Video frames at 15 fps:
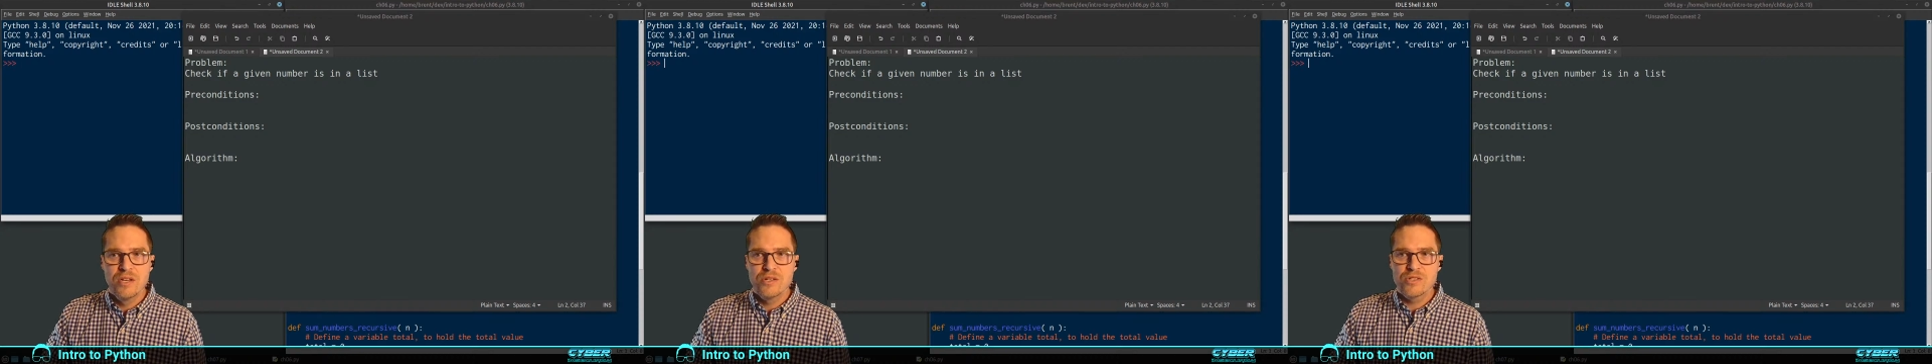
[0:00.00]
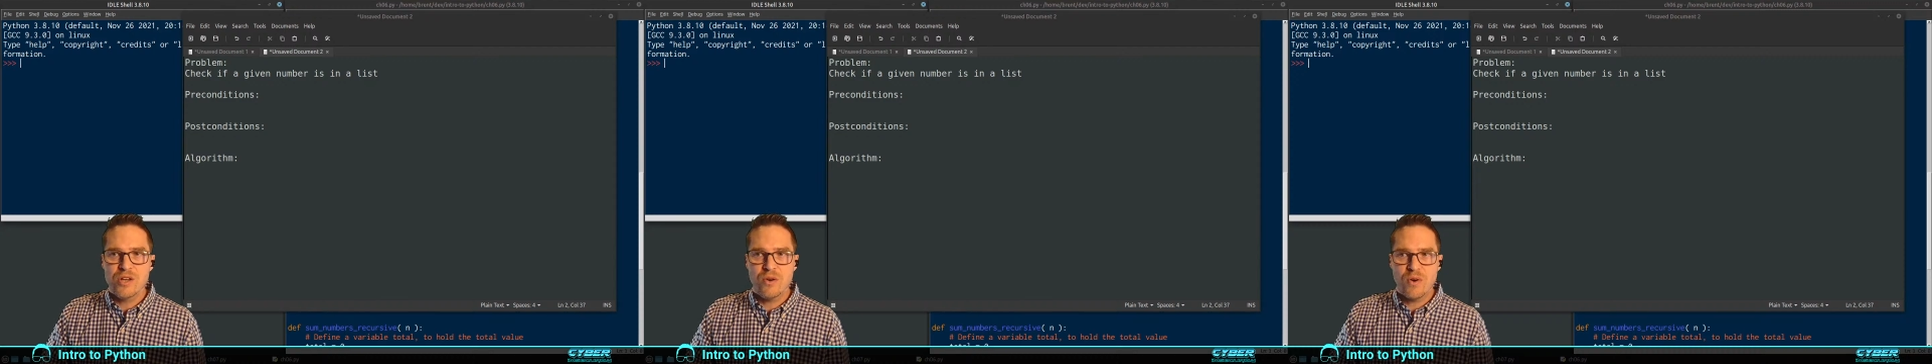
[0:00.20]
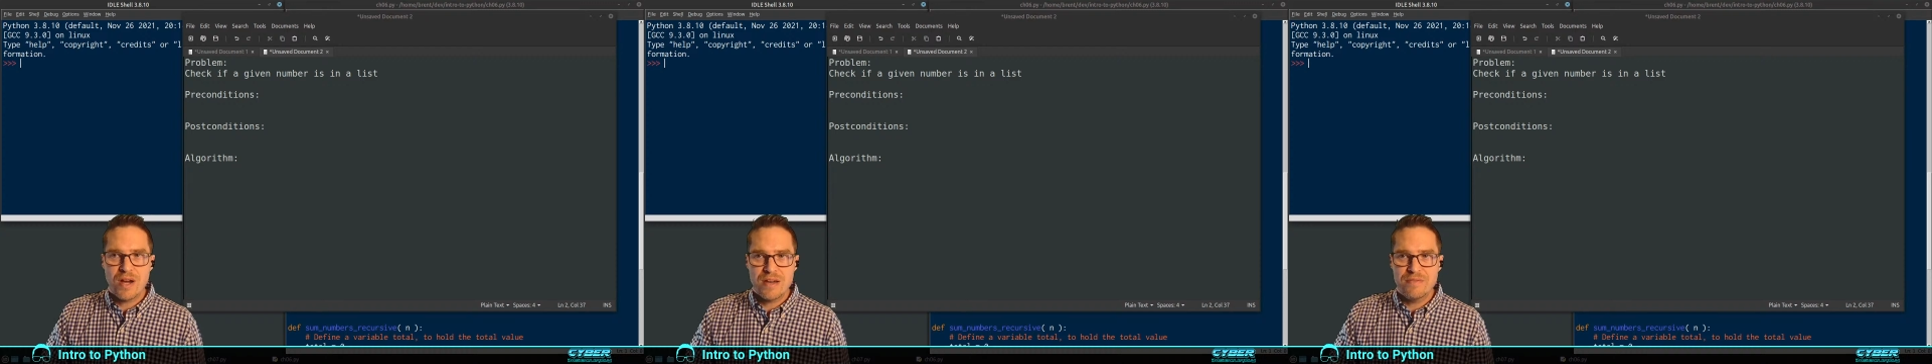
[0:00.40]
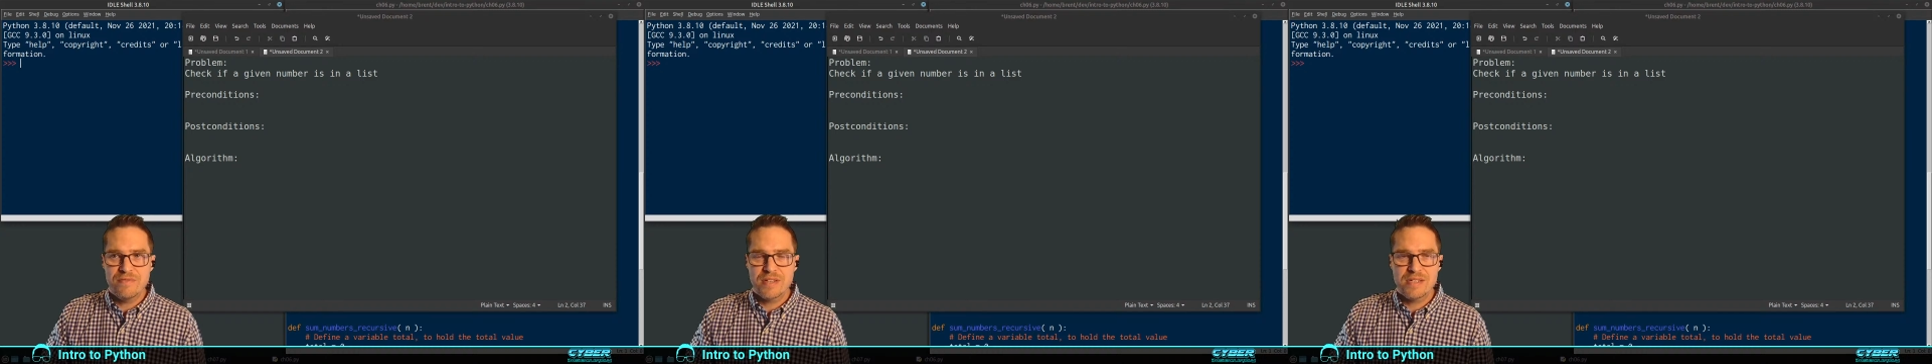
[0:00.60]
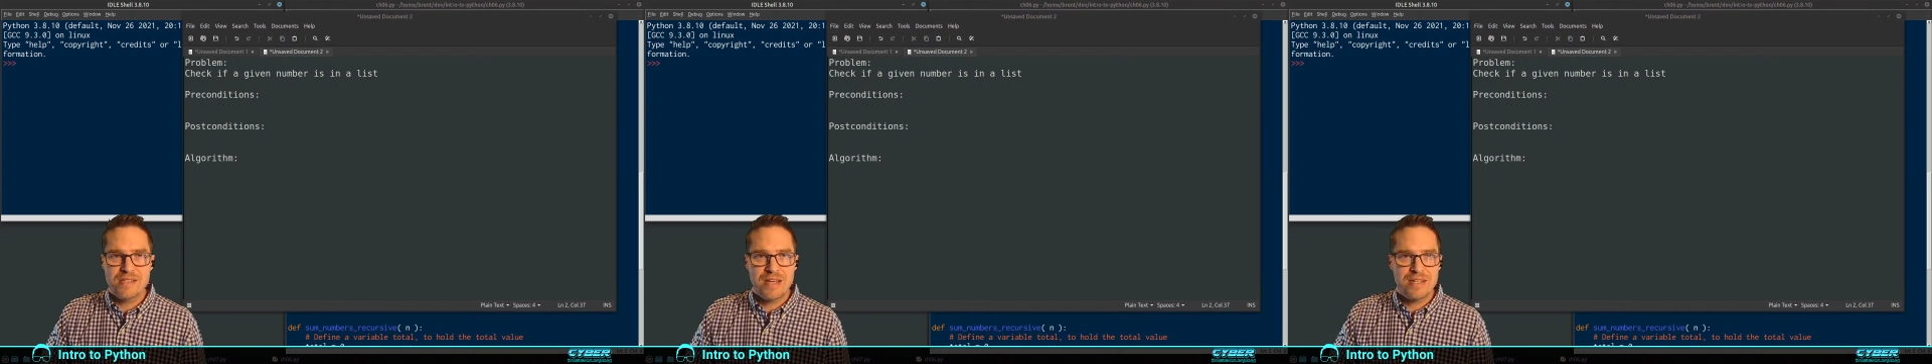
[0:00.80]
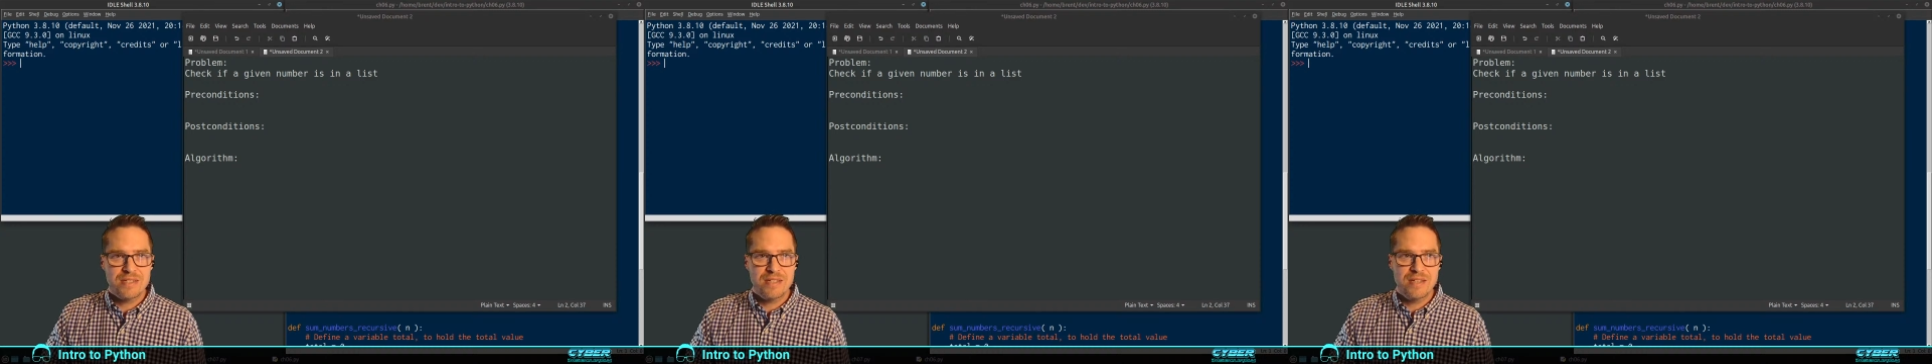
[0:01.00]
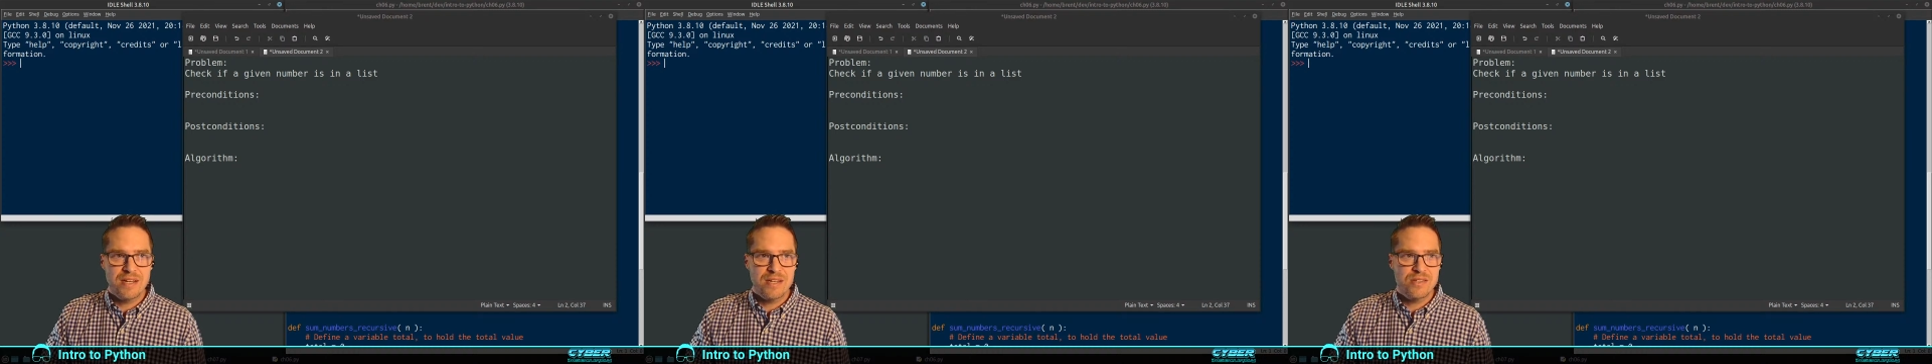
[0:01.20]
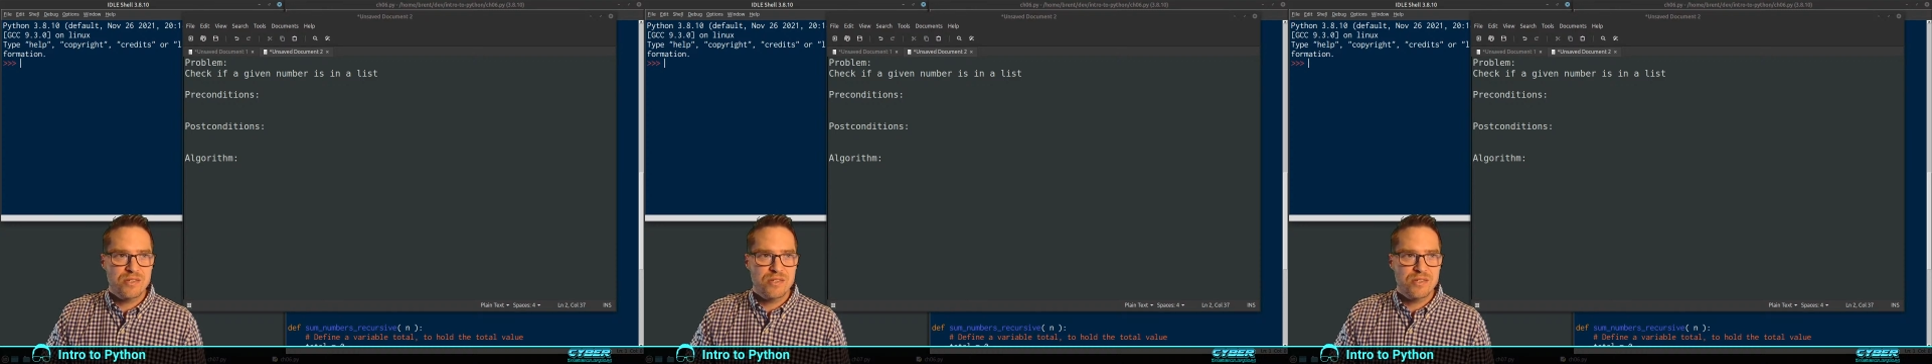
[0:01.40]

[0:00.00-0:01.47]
So I fixed that today.